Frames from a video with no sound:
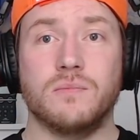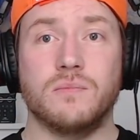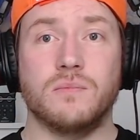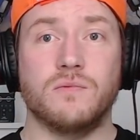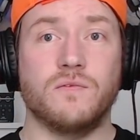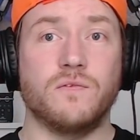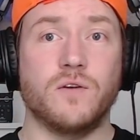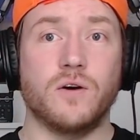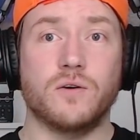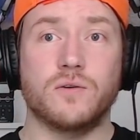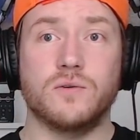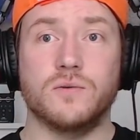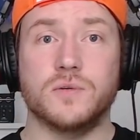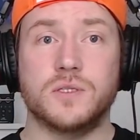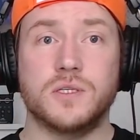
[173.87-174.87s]

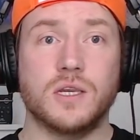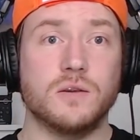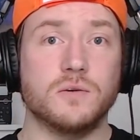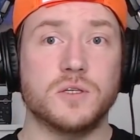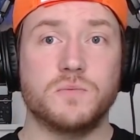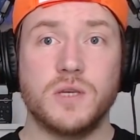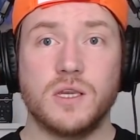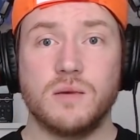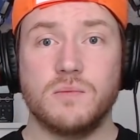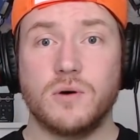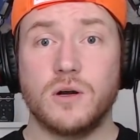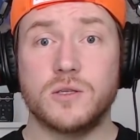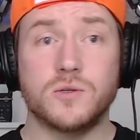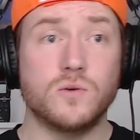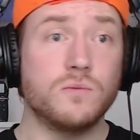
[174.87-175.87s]
vocal singing or speaking
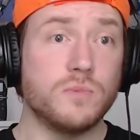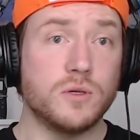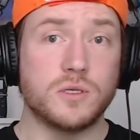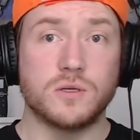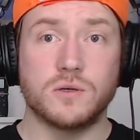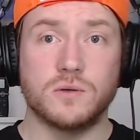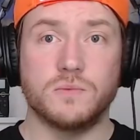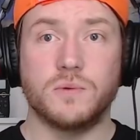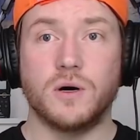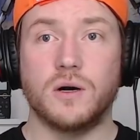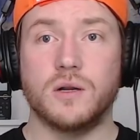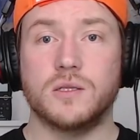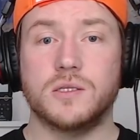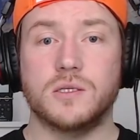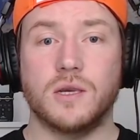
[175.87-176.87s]
parts or musical
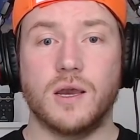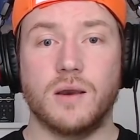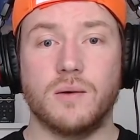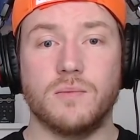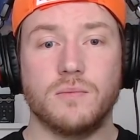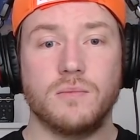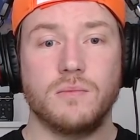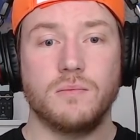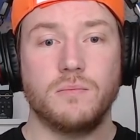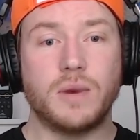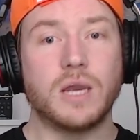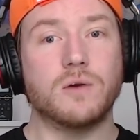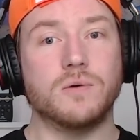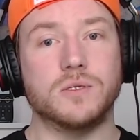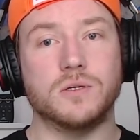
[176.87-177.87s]
parts
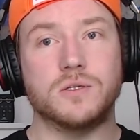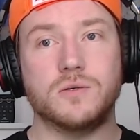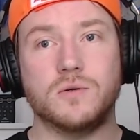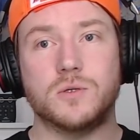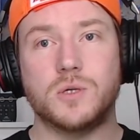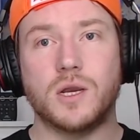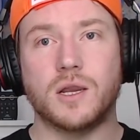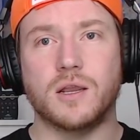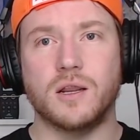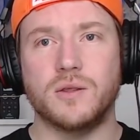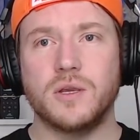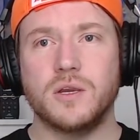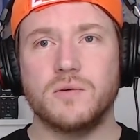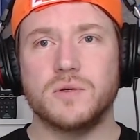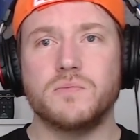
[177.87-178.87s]
backwards onto a track. And I
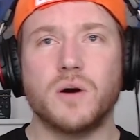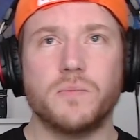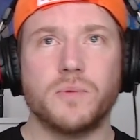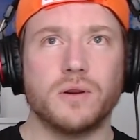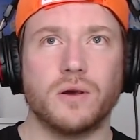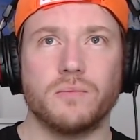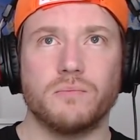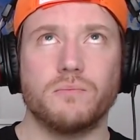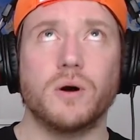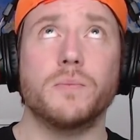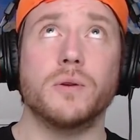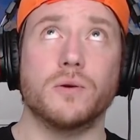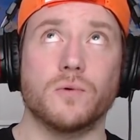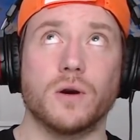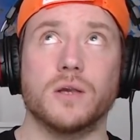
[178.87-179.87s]
think it was
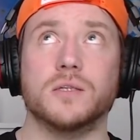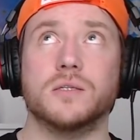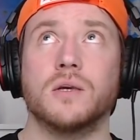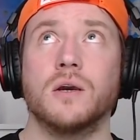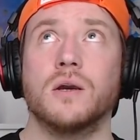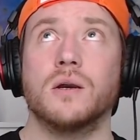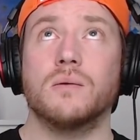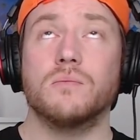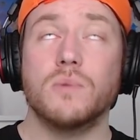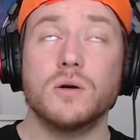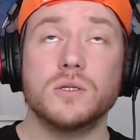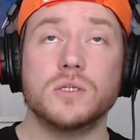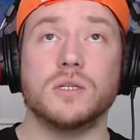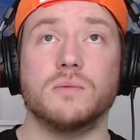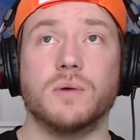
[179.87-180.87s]
popularized
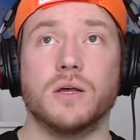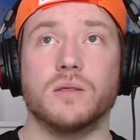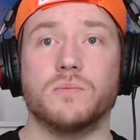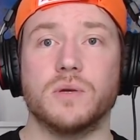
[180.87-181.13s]
mostly by the